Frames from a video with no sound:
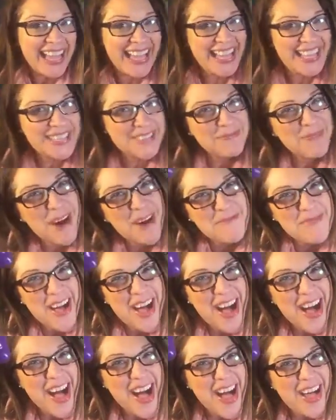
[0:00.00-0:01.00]
It's
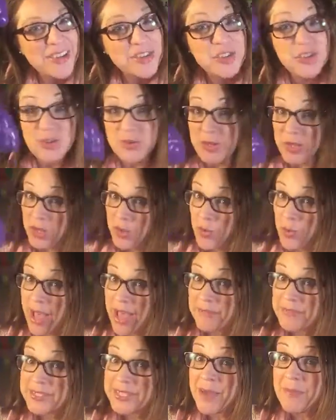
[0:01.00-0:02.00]
purple. Do you
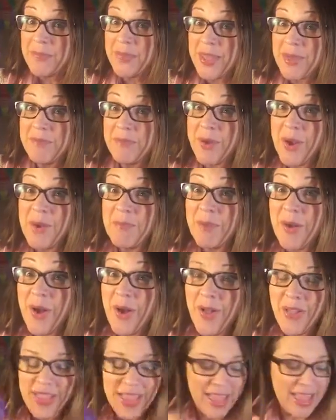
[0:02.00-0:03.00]
have something purple?
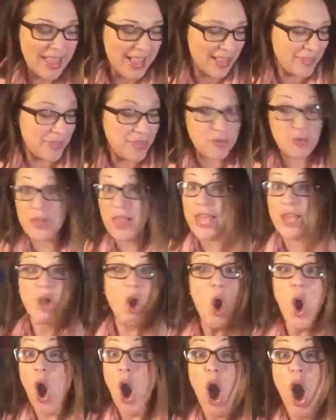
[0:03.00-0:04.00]
And then they're like,
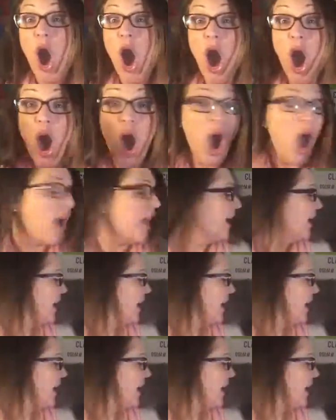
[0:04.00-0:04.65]
oh,